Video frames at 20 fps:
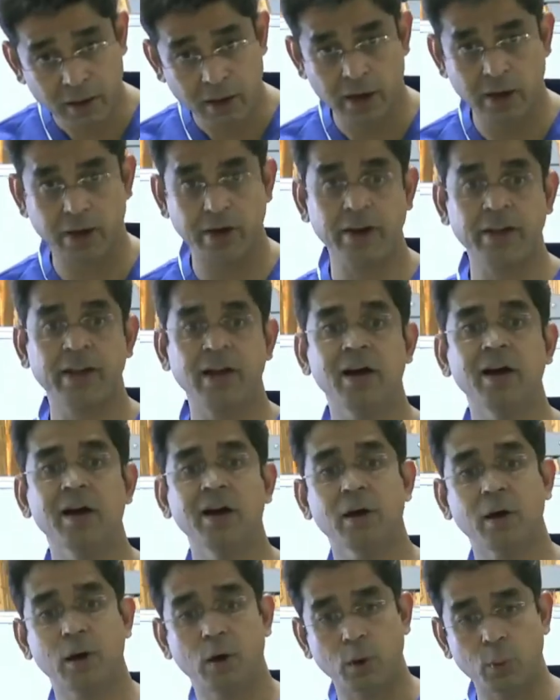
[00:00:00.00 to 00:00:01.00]

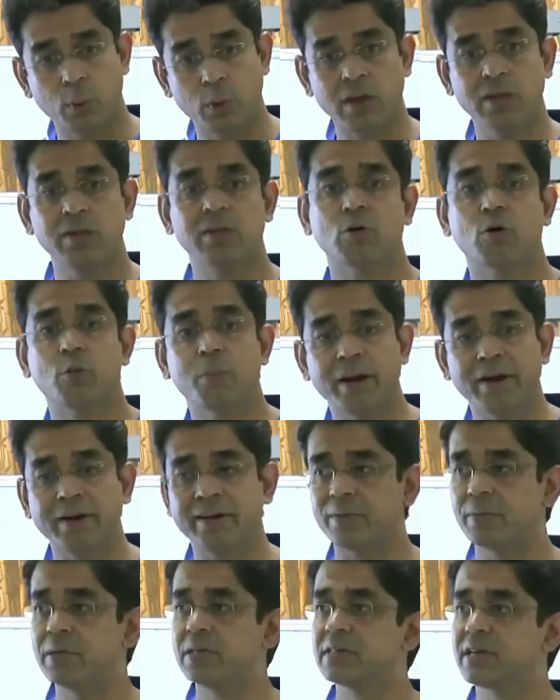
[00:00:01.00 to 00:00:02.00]
hernia with
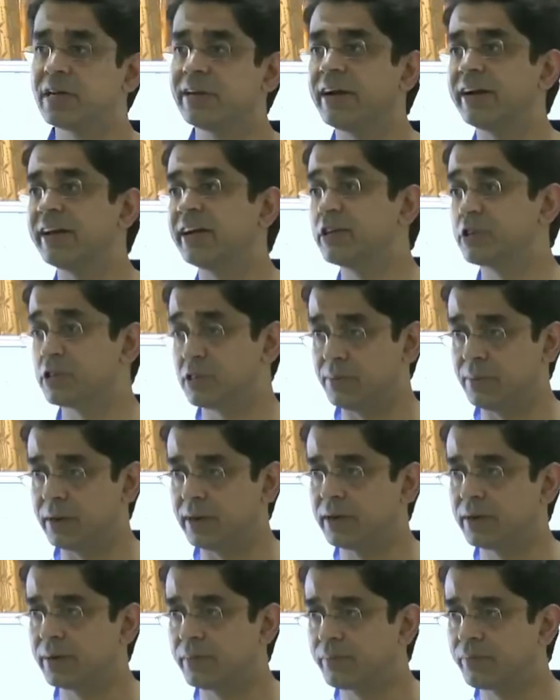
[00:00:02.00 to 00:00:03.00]
omentum inside getting
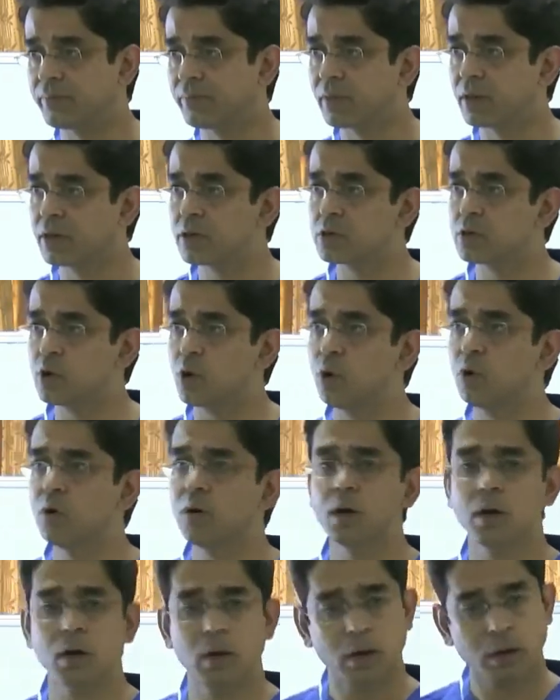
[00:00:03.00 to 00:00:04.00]
ischemic.
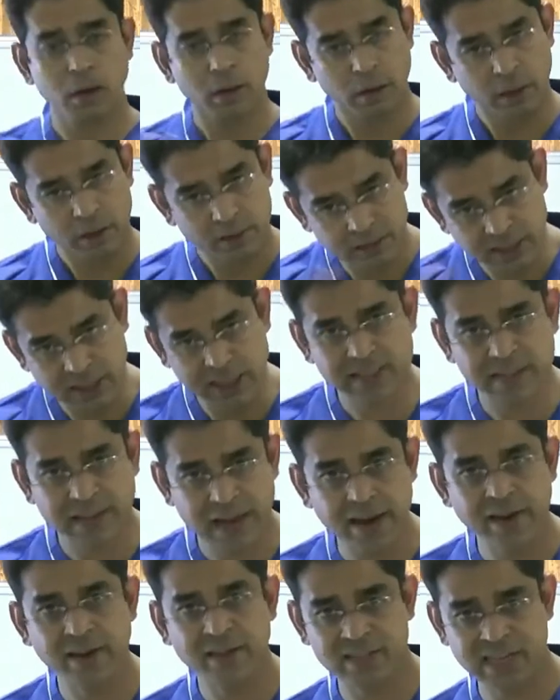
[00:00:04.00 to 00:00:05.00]
So CT
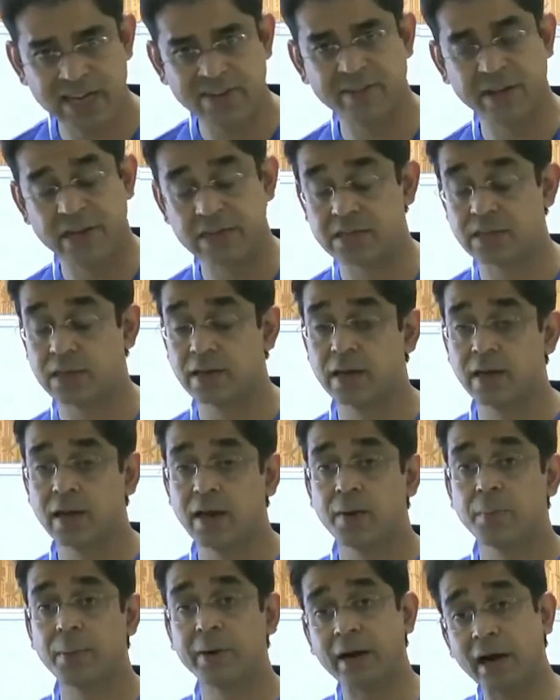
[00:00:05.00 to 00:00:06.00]
scan saved us.
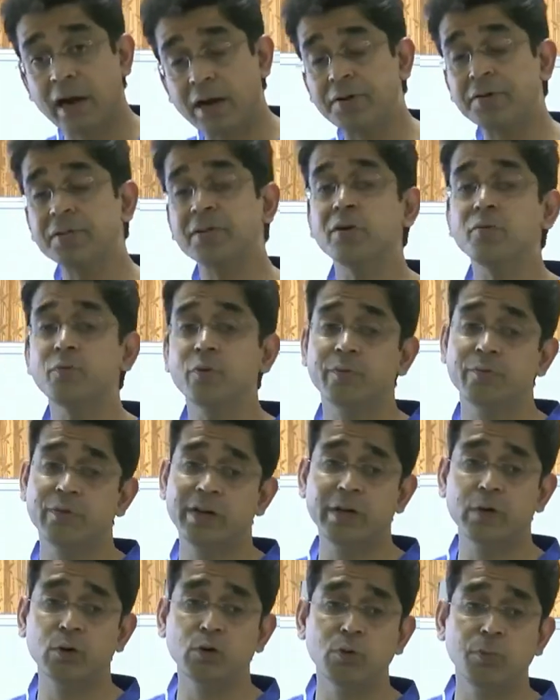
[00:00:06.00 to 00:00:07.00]
But ultrasound
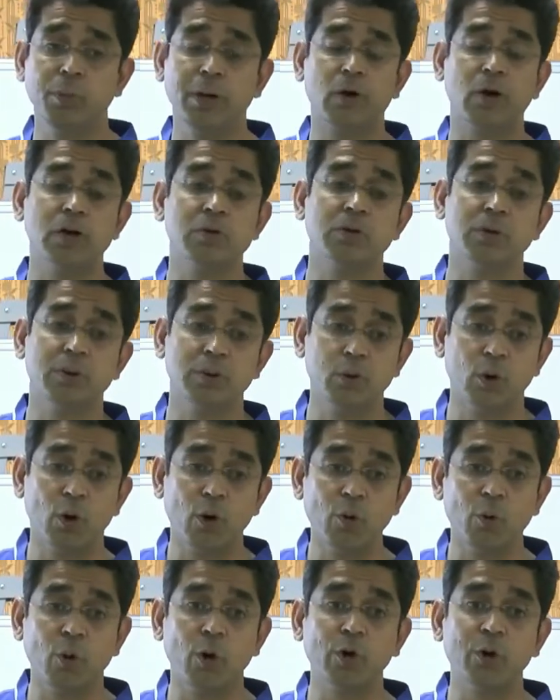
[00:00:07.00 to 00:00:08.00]
we do because we
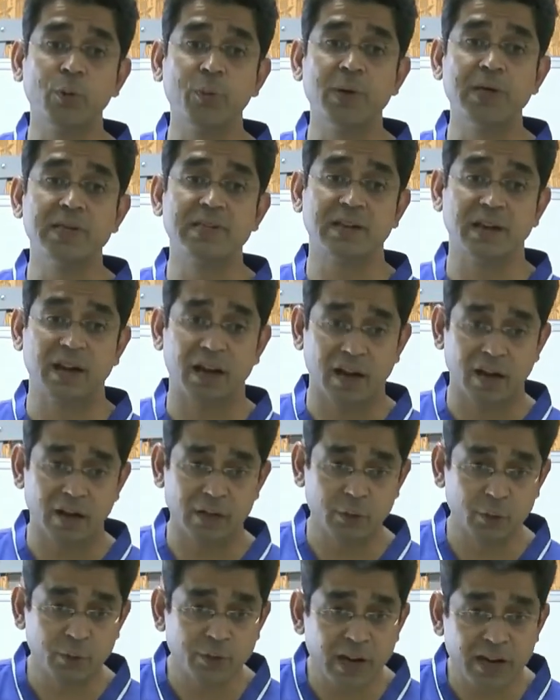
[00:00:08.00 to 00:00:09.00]
don't want to miss a
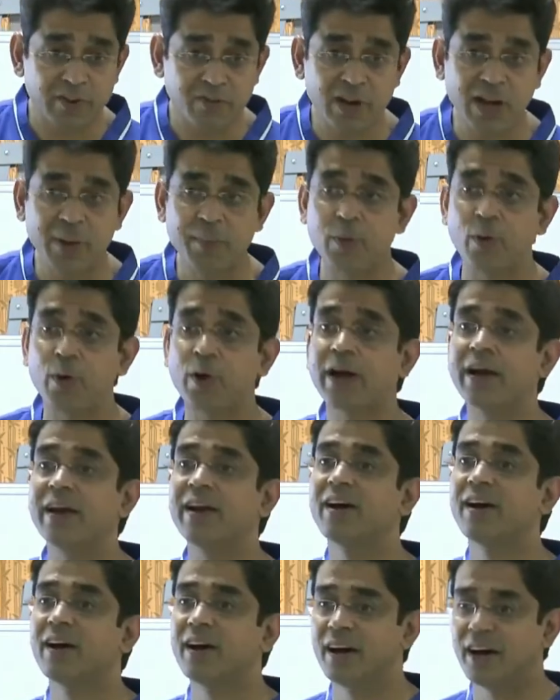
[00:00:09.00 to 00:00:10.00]
uterine
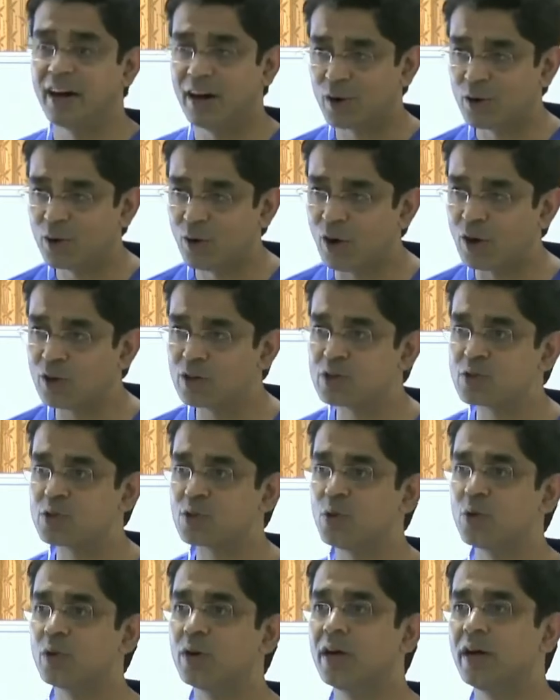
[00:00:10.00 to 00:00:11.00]
fibroid, a
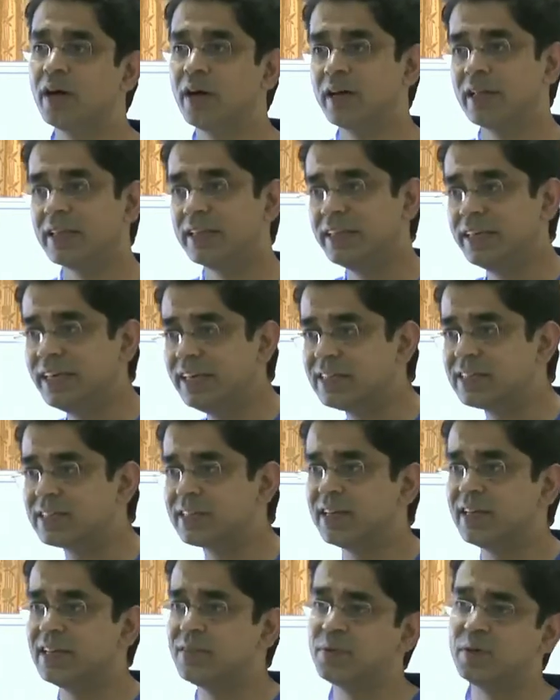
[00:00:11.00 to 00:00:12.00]
gallstone. These
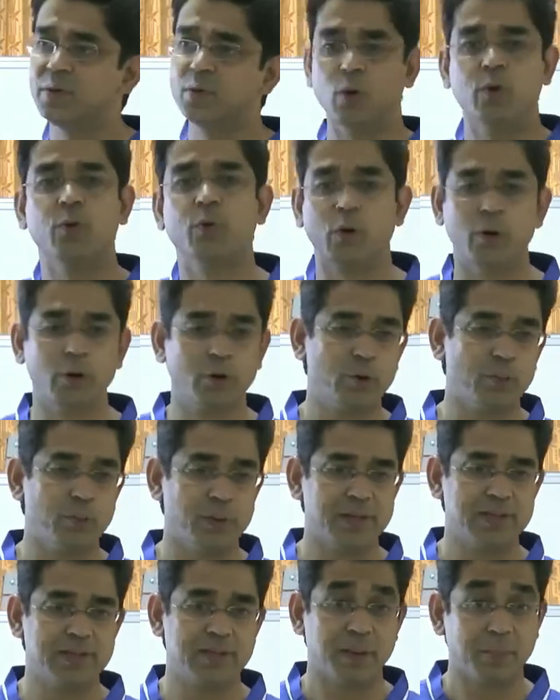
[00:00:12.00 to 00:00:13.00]
things we don't want to
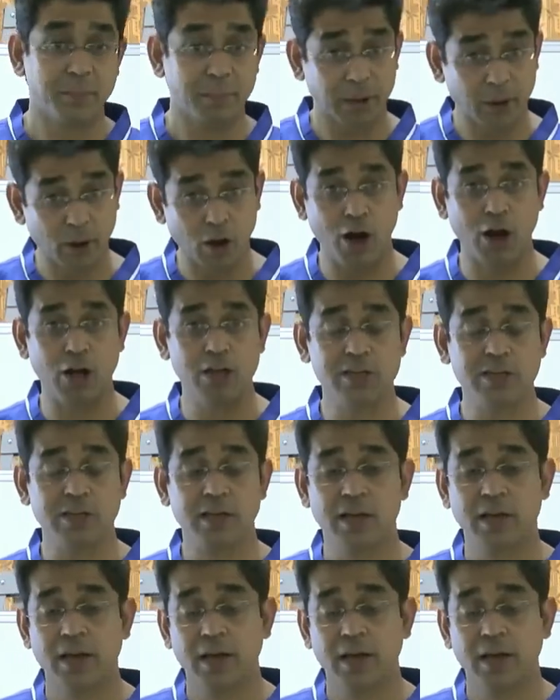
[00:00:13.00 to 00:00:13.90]
miss, because